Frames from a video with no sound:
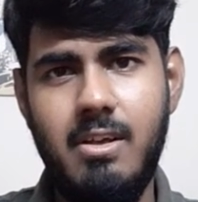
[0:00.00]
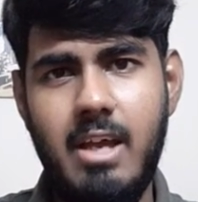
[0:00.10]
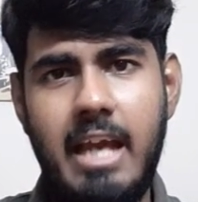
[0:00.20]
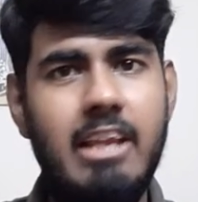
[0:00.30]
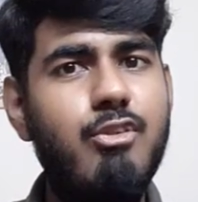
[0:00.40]

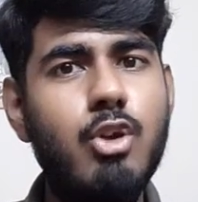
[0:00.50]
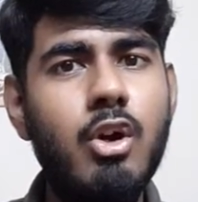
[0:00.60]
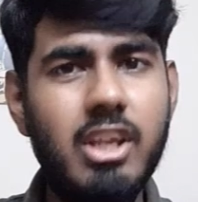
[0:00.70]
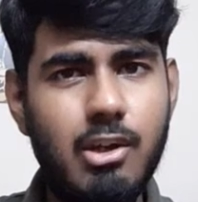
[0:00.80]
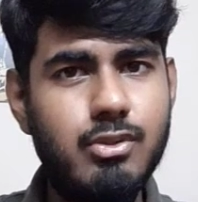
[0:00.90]
And if you
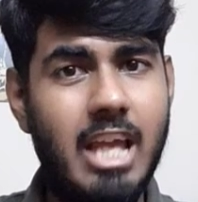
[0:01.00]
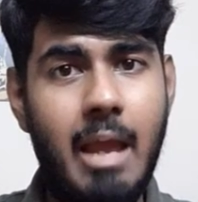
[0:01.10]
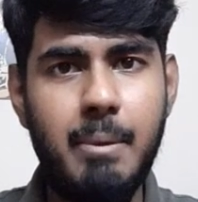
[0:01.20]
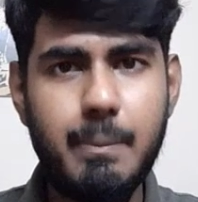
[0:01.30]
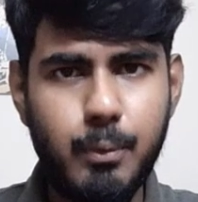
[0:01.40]
don't use
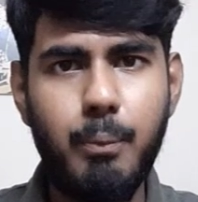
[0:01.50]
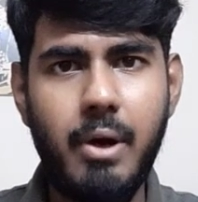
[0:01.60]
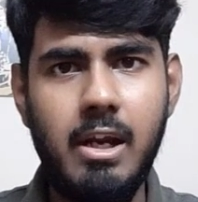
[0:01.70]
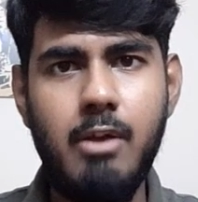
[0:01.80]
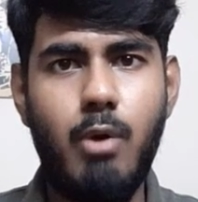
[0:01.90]
Emmet
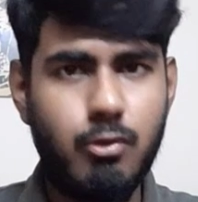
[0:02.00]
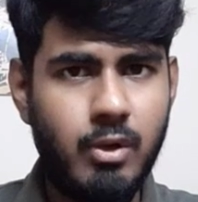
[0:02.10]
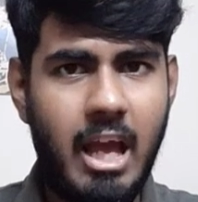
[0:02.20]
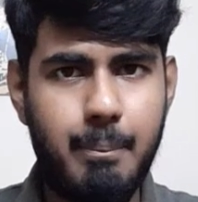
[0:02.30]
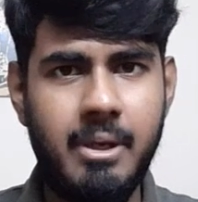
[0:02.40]
properly, what will
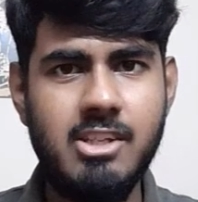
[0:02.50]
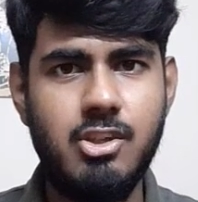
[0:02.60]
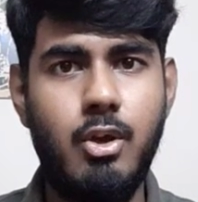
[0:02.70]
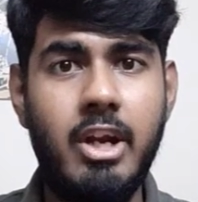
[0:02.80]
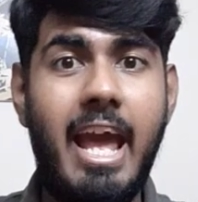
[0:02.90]
happen is
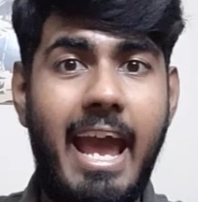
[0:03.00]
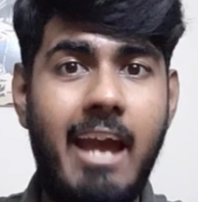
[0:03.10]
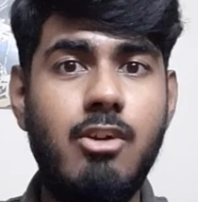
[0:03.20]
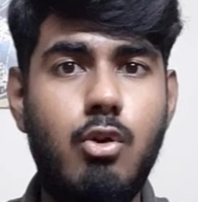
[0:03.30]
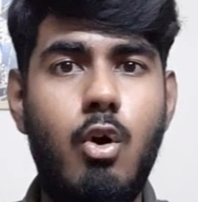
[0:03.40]
you're gonna
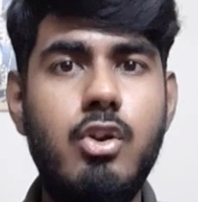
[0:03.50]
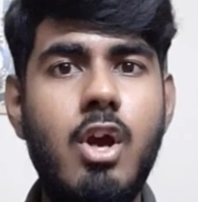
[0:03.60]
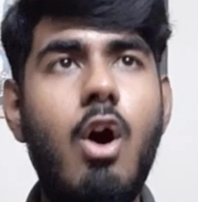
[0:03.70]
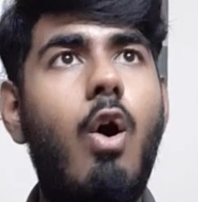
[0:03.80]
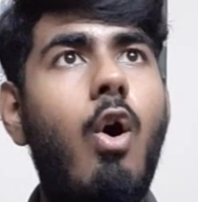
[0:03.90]
hand code
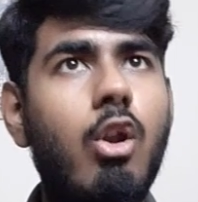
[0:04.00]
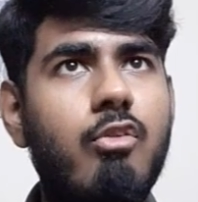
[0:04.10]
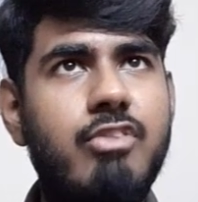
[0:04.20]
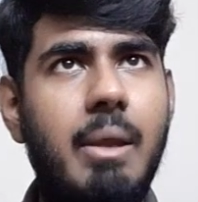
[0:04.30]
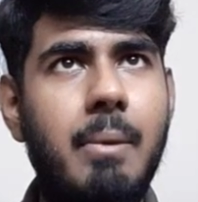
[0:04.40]
all
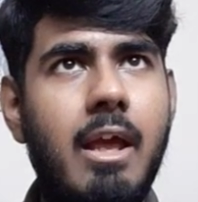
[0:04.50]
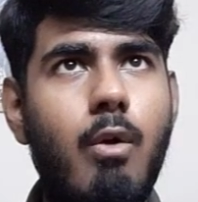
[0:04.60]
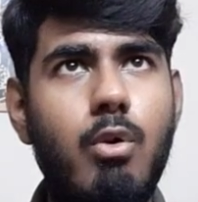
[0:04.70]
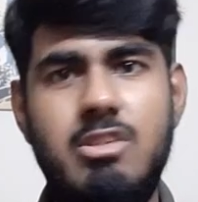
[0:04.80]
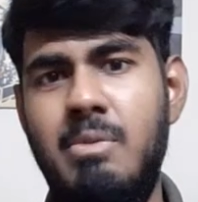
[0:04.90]
of them,
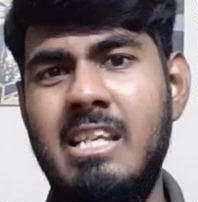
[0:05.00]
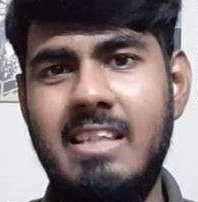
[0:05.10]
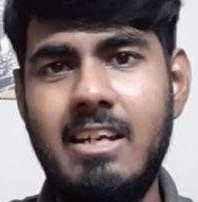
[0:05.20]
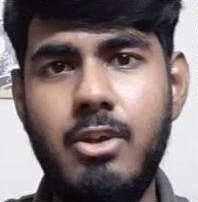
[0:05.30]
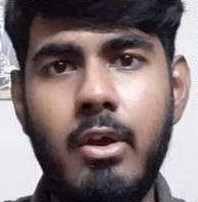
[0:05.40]
which means
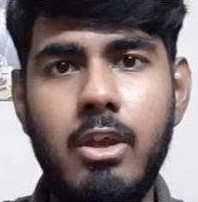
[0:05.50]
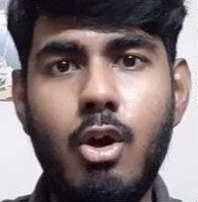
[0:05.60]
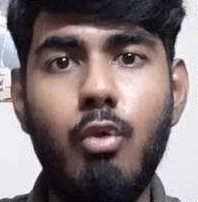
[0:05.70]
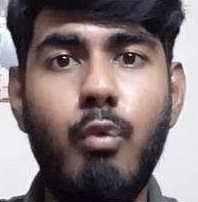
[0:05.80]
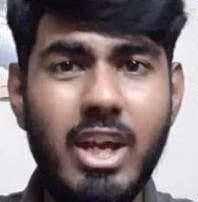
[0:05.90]
that
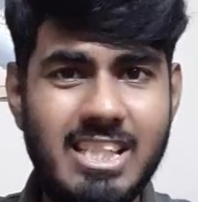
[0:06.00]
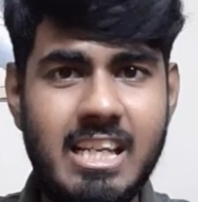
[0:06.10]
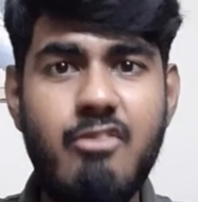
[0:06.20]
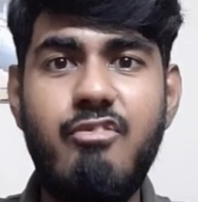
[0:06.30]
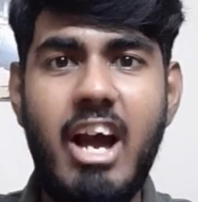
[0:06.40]
you're
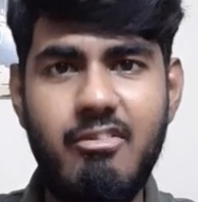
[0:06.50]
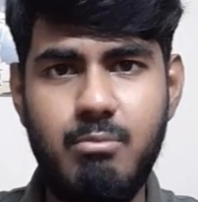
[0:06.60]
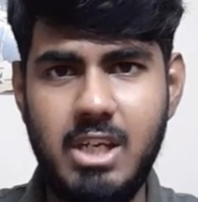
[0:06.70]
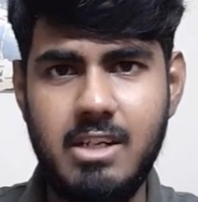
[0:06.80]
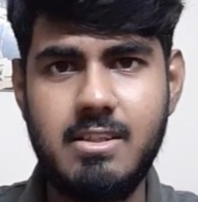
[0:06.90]
wasting 5
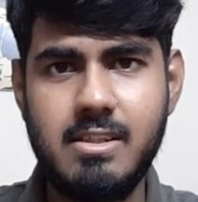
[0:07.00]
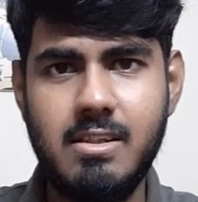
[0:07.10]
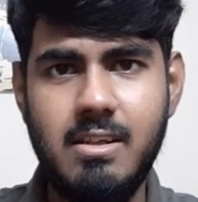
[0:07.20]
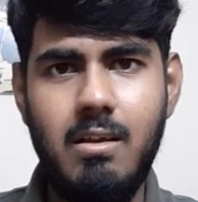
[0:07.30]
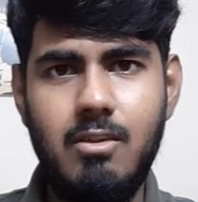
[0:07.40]
minutes.
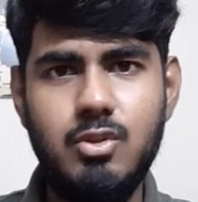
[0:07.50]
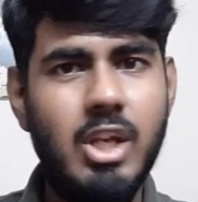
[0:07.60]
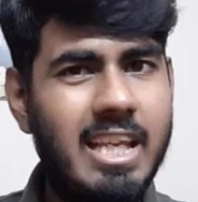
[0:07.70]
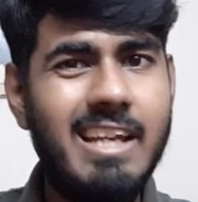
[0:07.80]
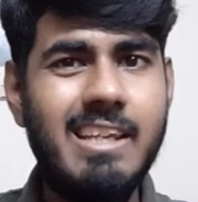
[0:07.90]
So
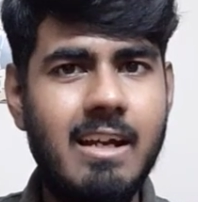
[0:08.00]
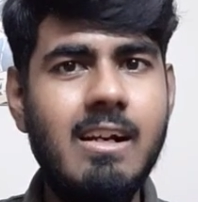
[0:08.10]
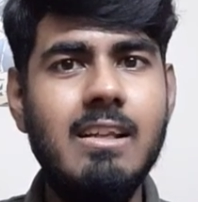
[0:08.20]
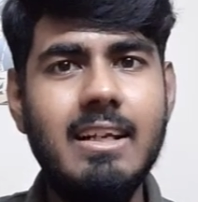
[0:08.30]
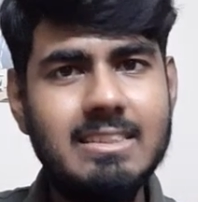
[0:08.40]
in a year,
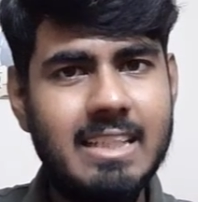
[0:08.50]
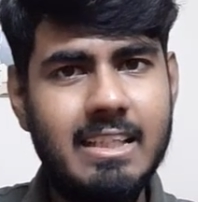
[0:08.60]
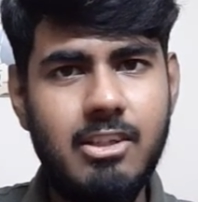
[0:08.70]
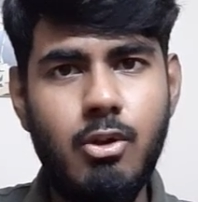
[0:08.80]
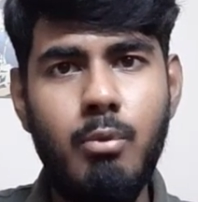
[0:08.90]
let's say
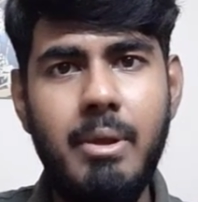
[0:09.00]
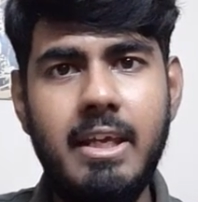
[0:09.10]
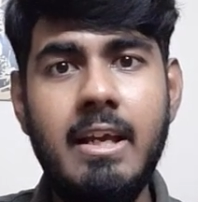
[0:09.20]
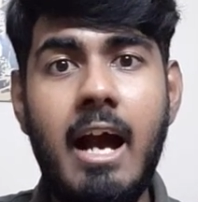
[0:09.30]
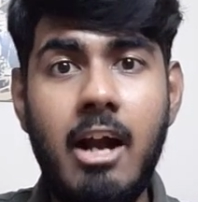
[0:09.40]
that you're
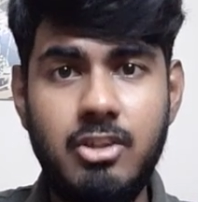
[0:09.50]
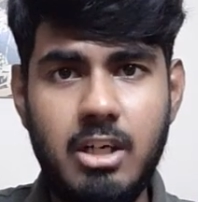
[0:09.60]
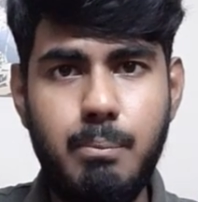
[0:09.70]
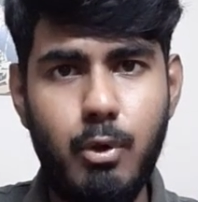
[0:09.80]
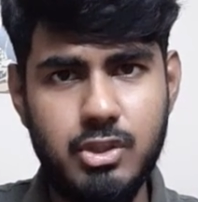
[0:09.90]
making
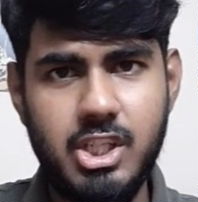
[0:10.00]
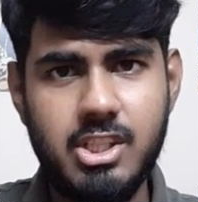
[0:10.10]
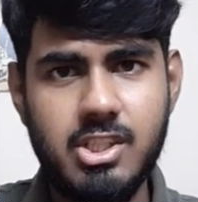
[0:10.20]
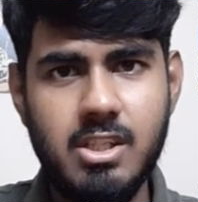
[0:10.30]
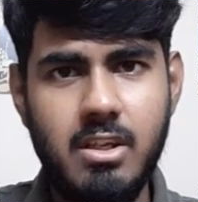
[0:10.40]
100
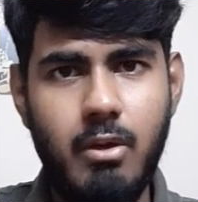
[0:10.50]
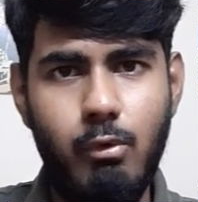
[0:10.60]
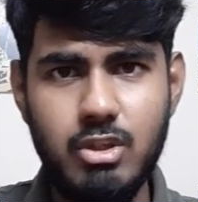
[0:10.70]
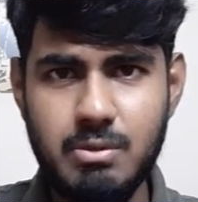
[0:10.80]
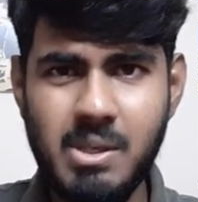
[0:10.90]
projects,
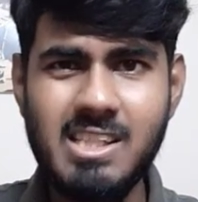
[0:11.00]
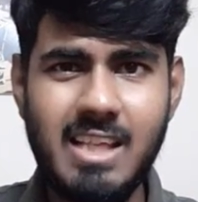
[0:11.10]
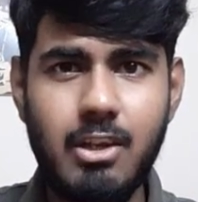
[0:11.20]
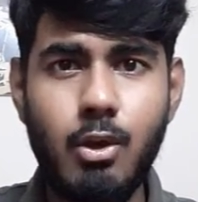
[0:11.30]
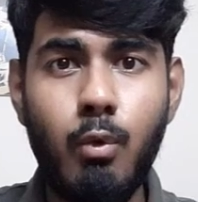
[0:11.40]
which means
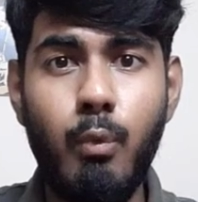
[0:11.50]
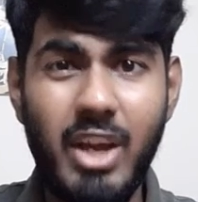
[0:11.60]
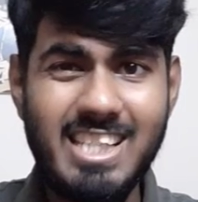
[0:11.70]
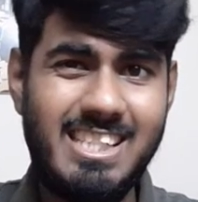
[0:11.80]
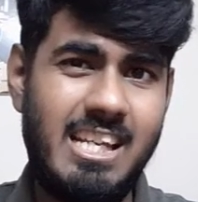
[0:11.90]
that you're
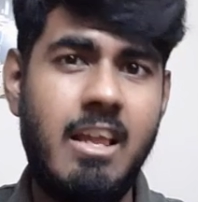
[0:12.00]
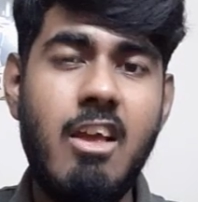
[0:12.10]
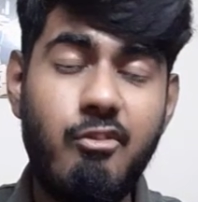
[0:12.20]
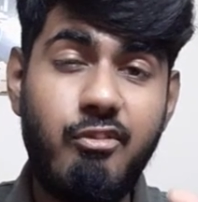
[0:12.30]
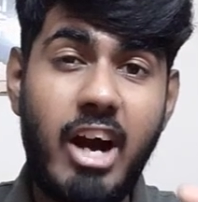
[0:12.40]
wasting
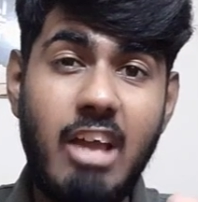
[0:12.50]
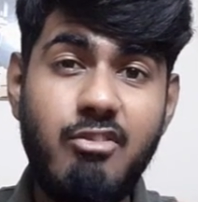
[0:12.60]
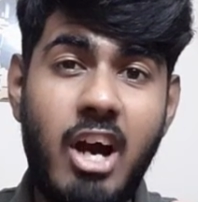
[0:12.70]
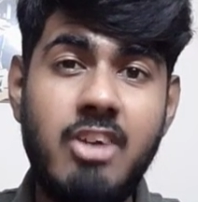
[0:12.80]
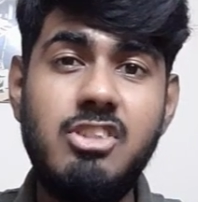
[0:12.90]

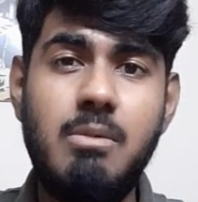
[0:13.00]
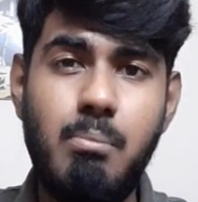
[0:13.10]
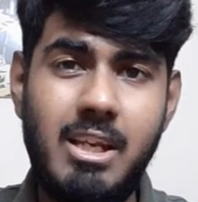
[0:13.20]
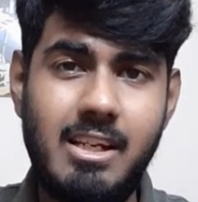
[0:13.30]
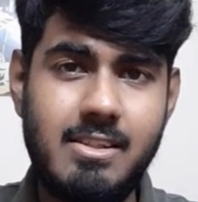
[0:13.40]
500
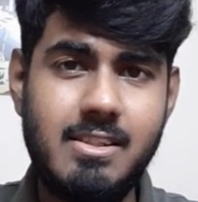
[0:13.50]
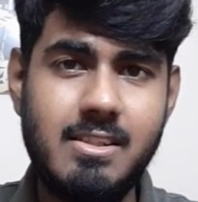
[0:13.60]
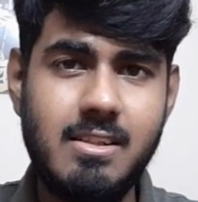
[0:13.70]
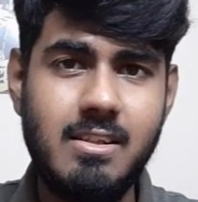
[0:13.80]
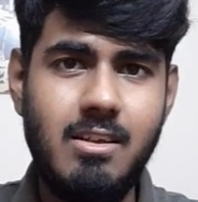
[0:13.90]
minutes,
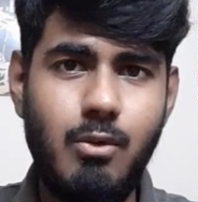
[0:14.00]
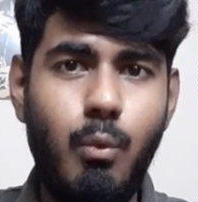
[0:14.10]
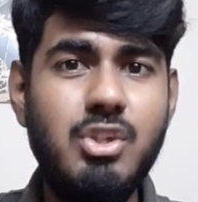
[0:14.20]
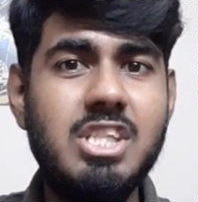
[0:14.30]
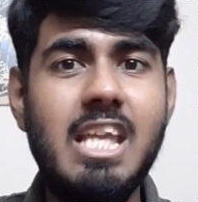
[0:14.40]

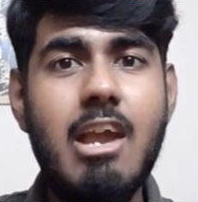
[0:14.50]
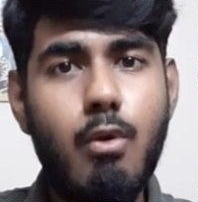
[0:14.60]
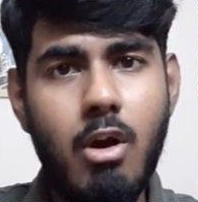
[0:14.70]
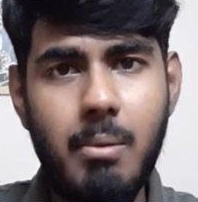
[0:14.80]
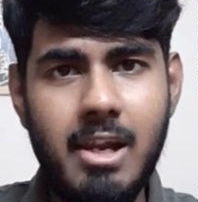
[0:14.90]
which is
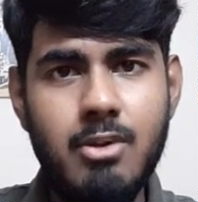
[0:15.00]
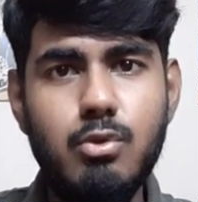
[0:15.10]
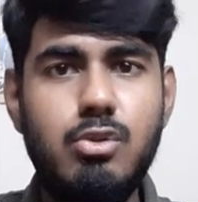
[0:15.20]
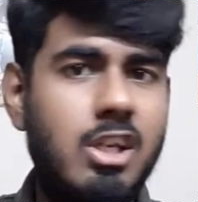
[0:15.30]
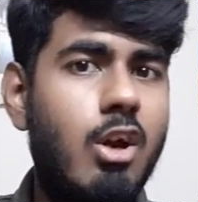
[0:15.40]
equivalent to
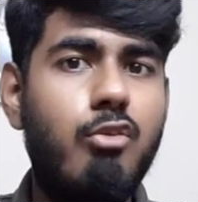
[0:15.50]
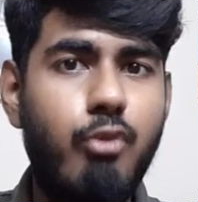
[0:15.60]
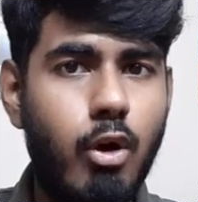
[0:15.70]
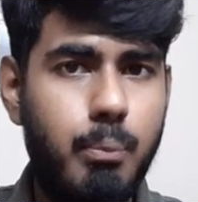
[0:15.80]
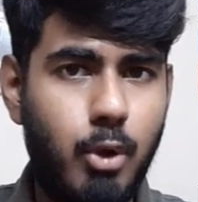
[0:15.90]
3 or
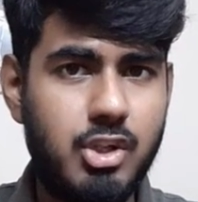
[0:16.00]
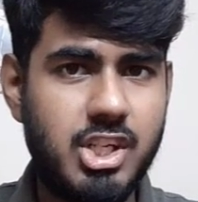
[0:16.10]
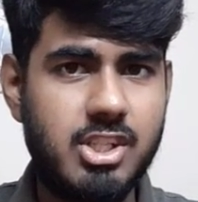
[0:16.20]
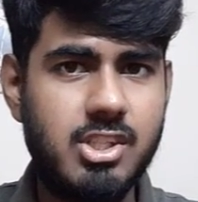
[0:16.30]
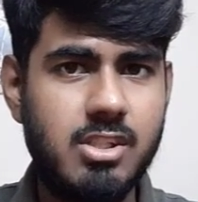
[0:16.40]
4
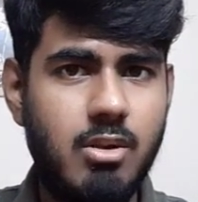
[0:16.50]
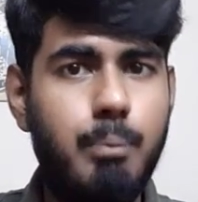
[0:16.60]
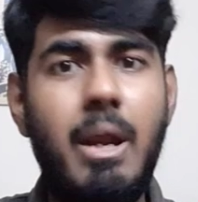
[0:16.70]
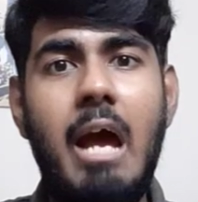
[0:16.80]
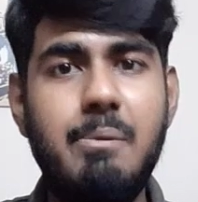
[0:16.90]
projects, or
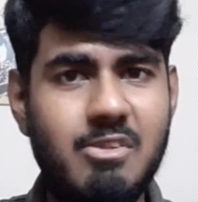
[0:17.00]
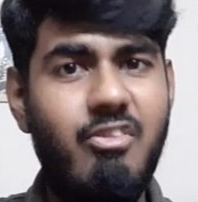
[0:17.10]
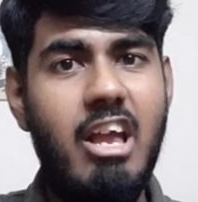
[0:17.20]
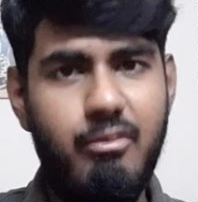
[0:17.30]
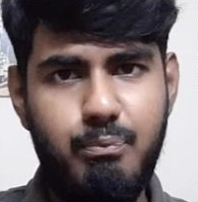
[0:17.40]
perhaps
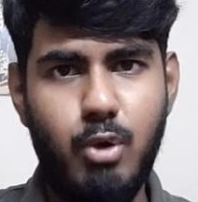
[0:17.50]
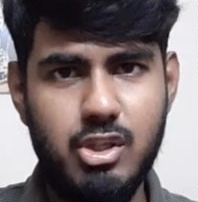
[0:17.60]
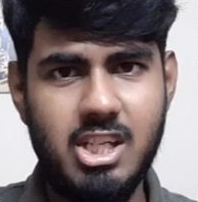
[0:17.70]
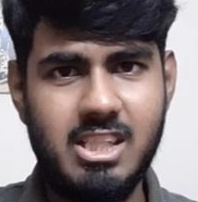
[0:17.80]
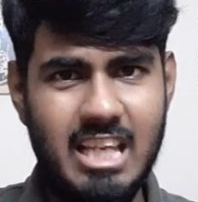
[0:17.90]
5
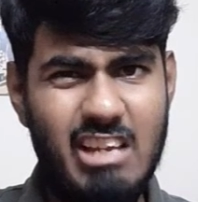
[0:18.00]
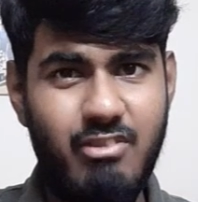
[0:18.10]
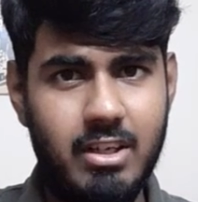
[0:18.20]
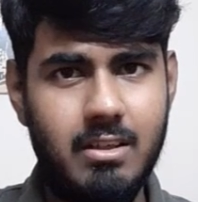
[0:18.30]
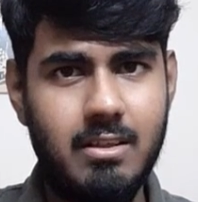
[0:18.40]
projects
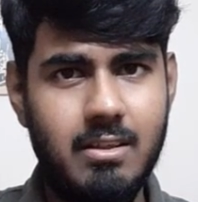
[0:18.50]
even.